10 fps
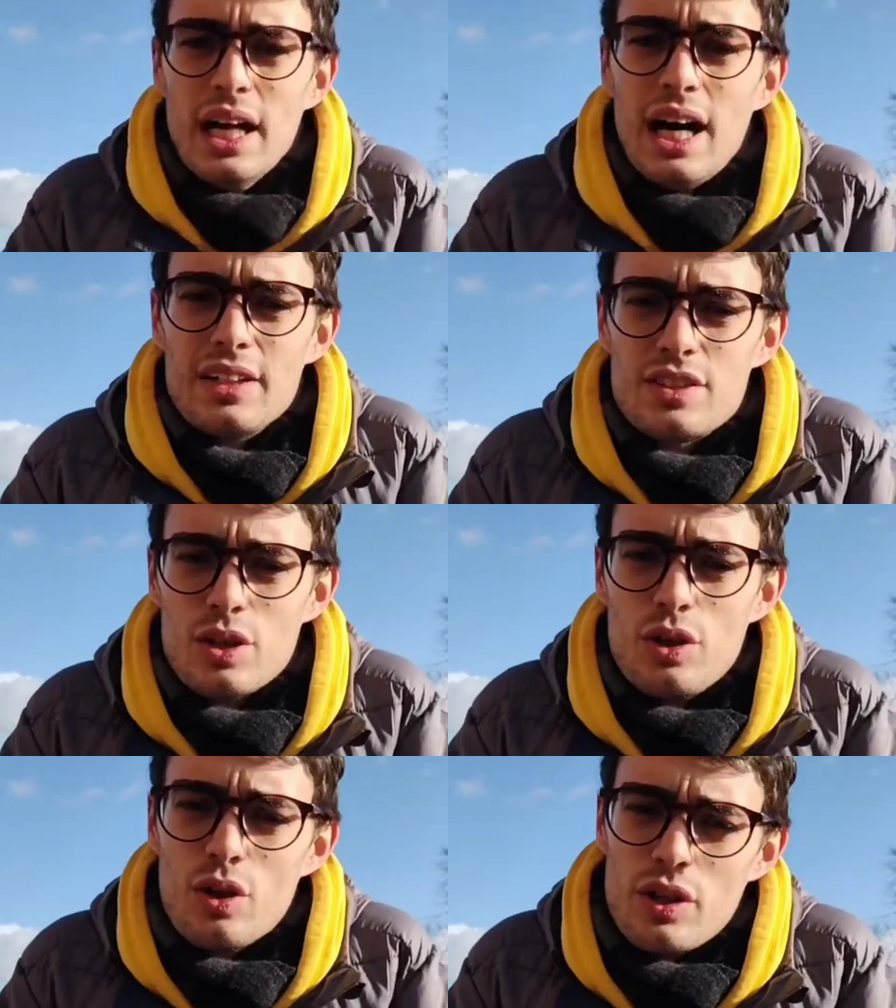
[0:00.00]
And
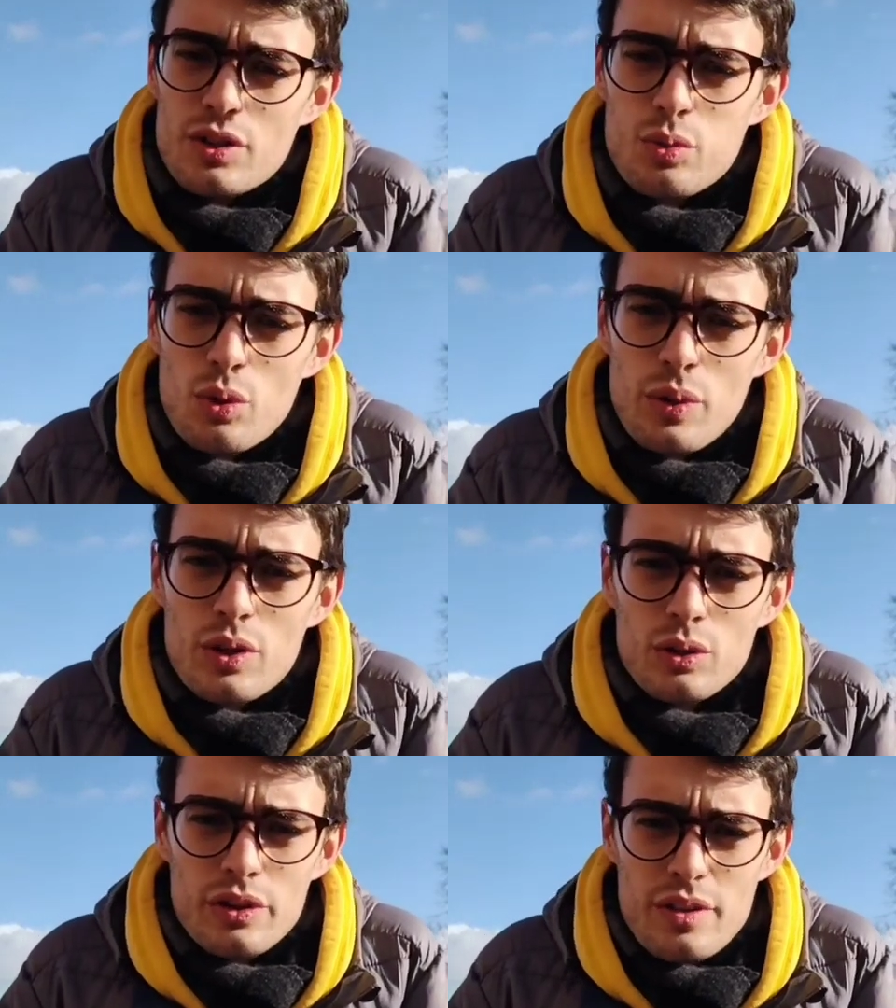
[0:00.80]
so it's what we
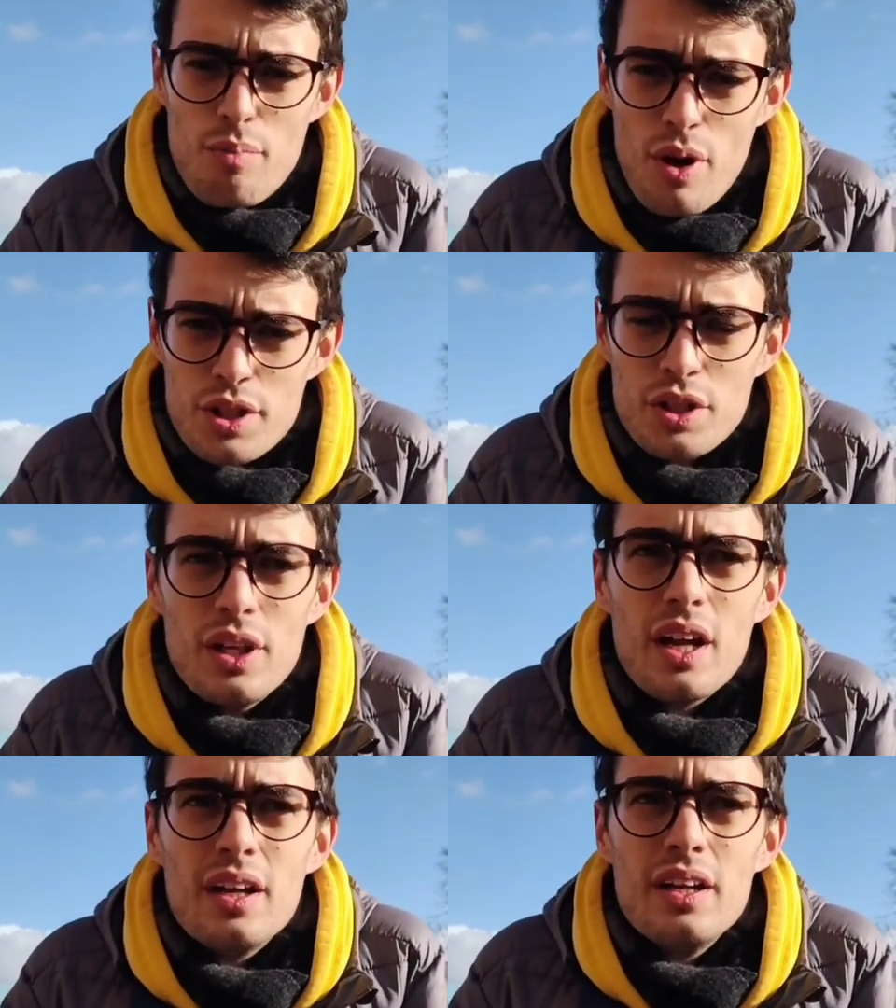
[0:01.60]
call a
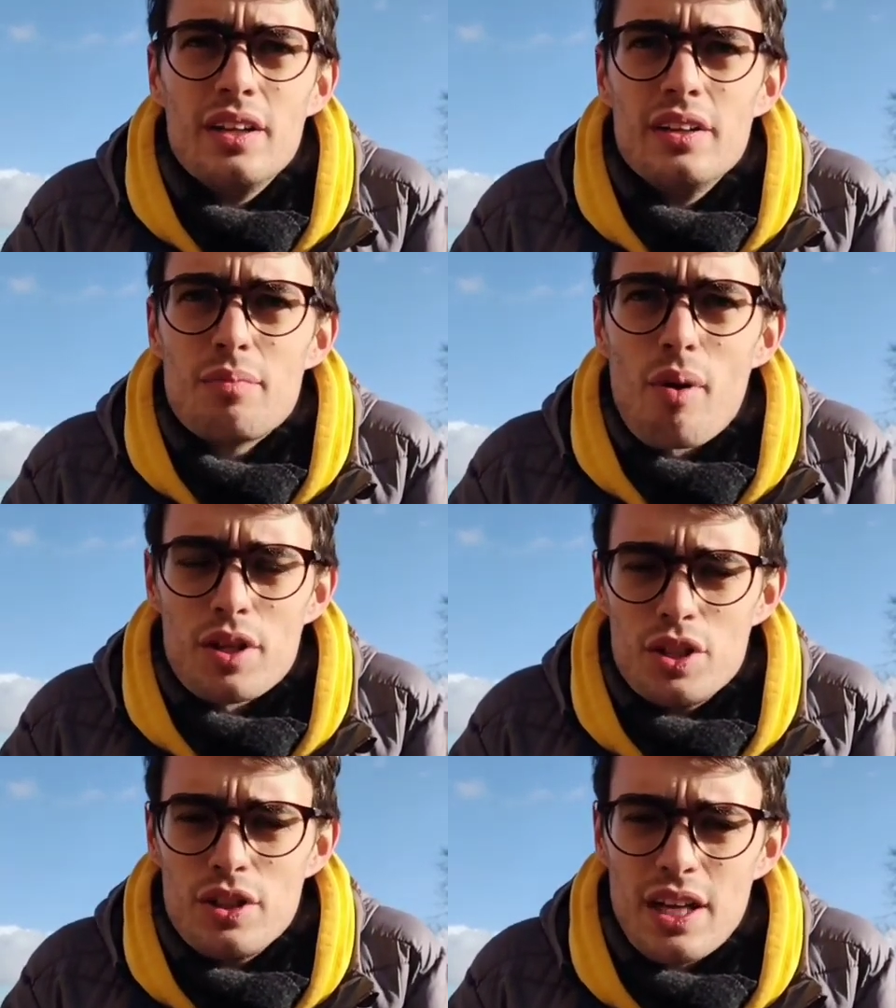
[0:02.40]
depression, and in a
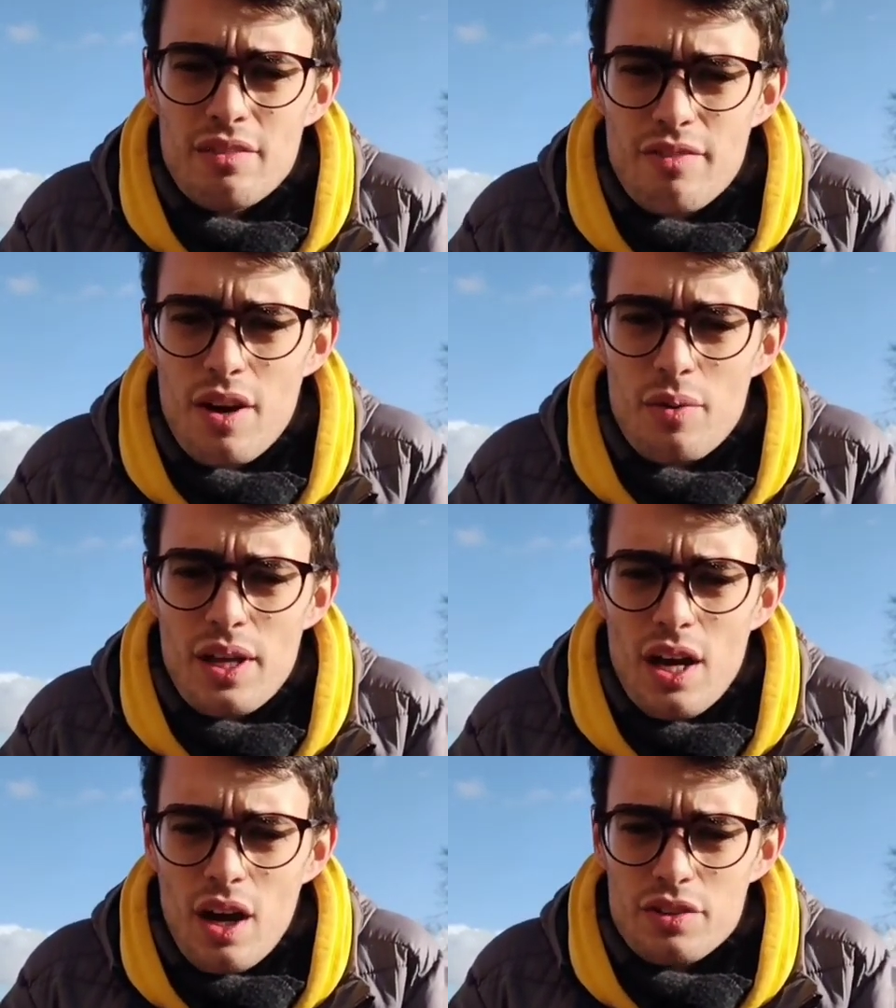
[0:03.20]
depression you get
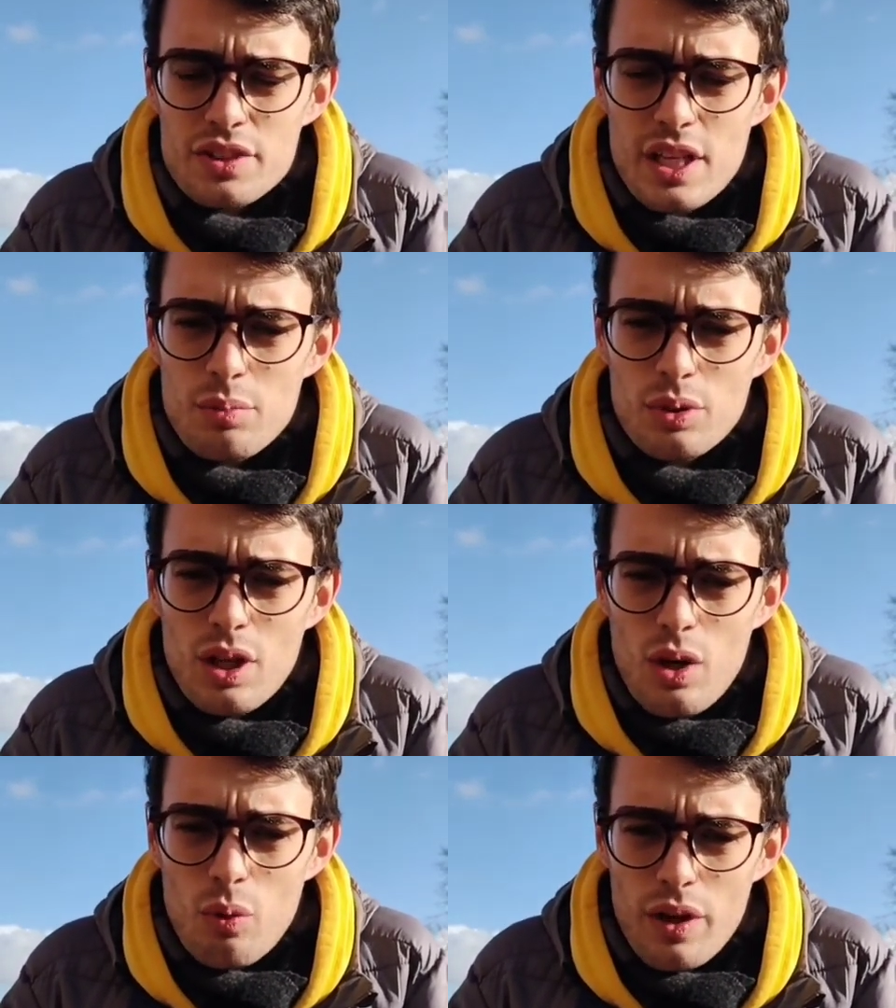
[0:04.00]
very unstable
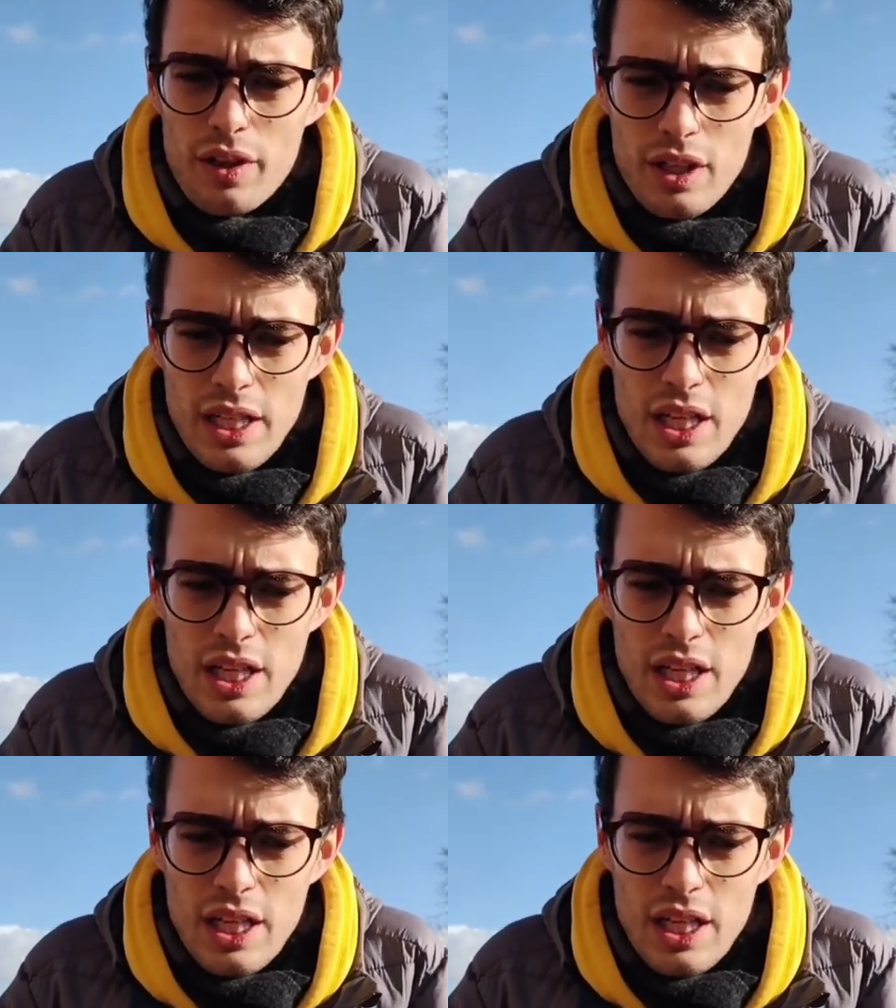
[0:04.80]
weather.